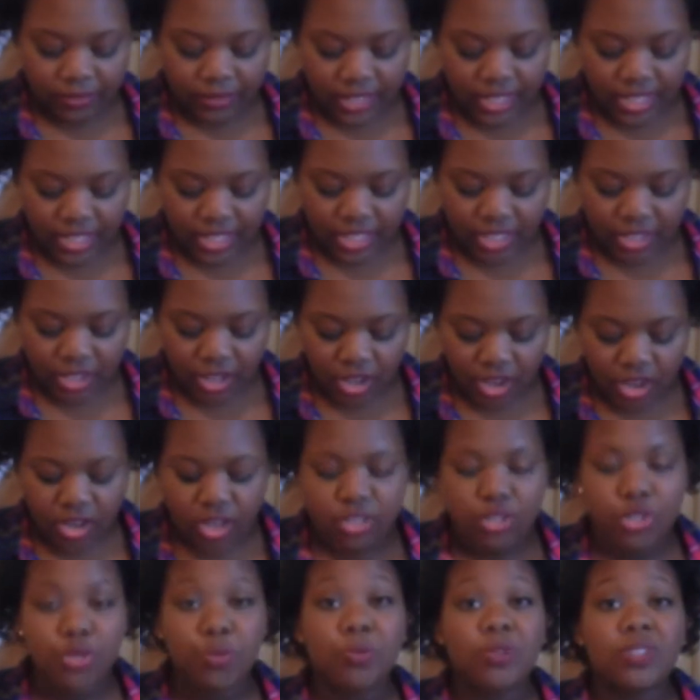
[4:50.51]
it's long
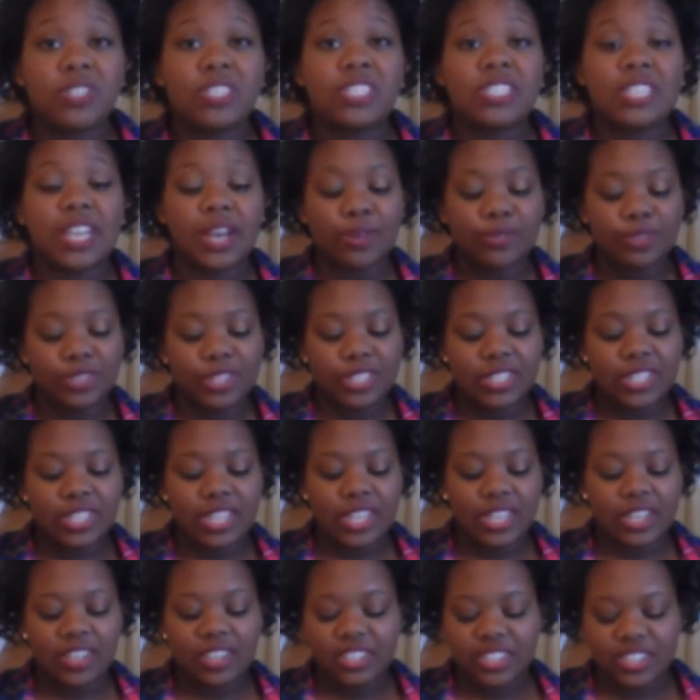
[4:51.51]
and super slouchy
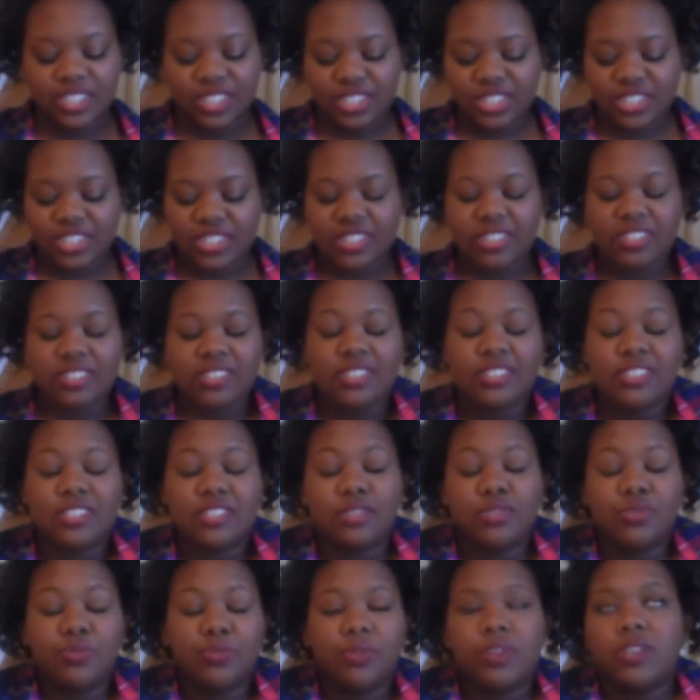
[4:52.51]
and it's just it's
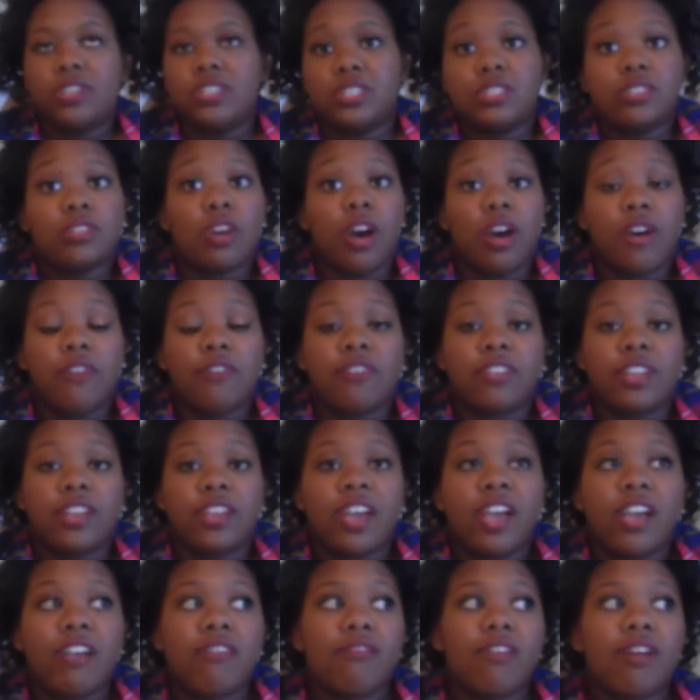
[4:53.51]
super, it's soft.
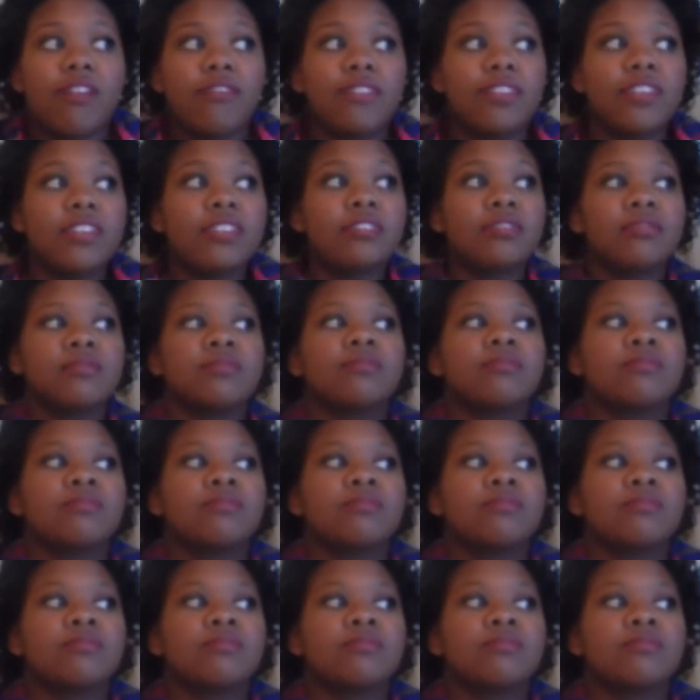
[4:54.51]
Like I love it.